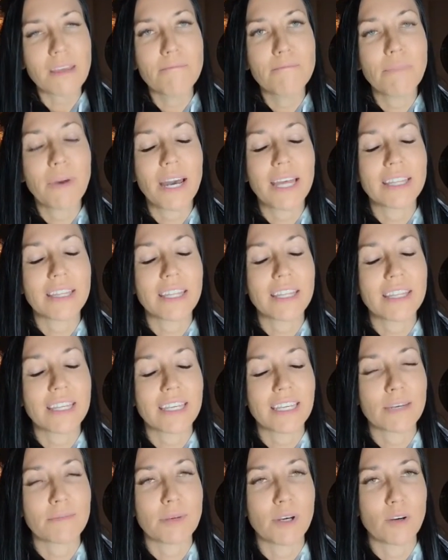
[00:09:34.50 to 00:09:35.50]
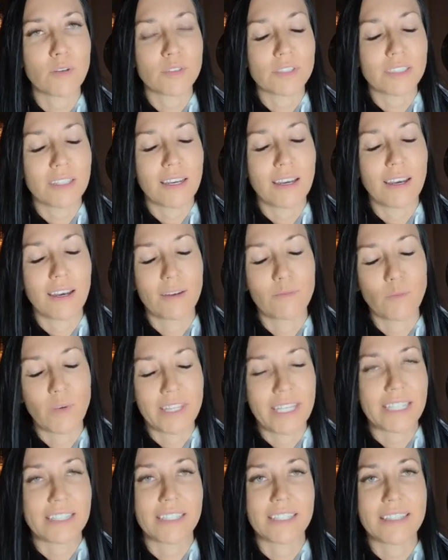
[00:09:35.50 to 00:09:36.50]
But the thing about
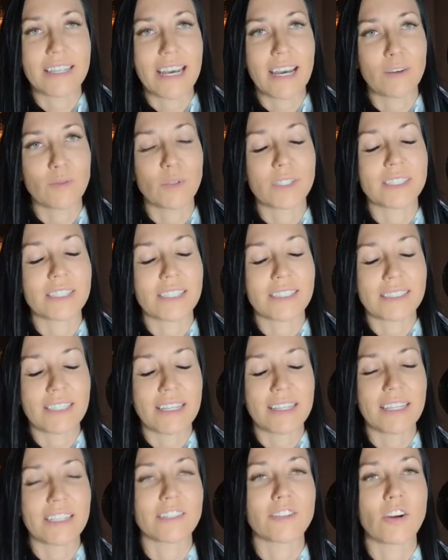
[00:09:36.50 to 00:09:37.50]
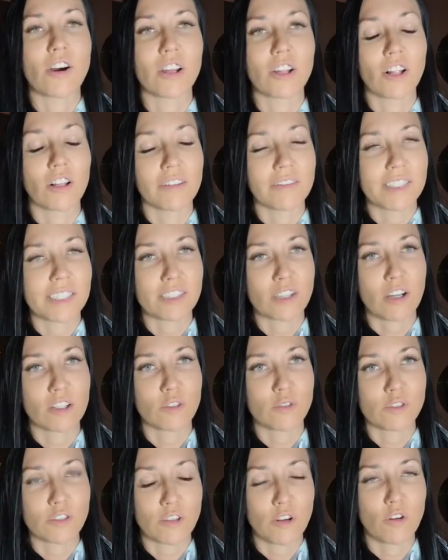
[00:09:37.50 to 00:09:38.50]
when they did that was they said that not all of these
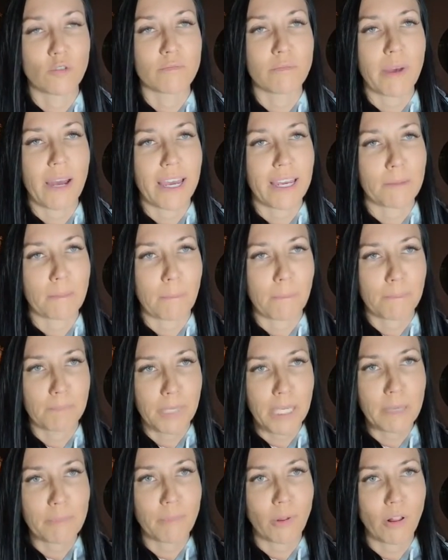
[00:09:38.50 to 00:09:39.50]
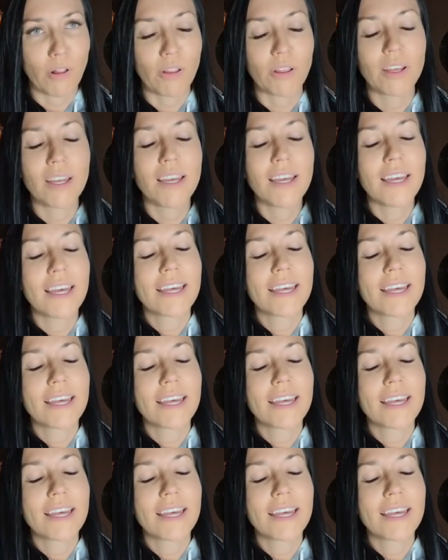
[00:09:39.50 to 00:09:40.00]
condos are owned by people.